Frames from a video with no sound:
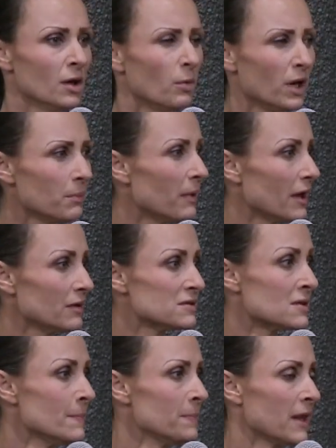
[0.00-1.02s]
What
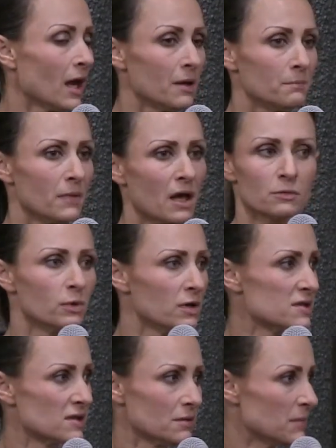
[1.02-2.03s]
about um, other
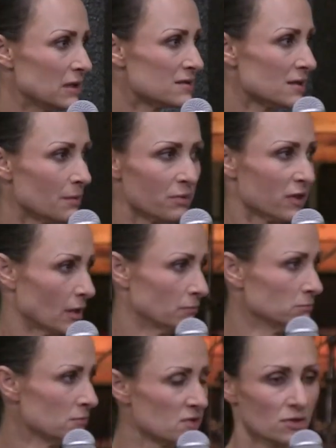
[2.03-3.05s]
words that mean the same thing?
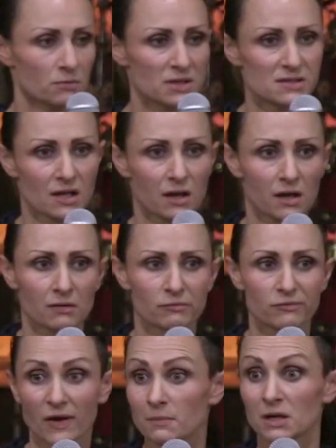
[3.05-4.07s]
So we say
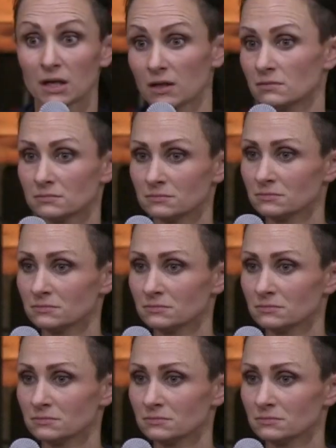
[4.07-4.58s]
family.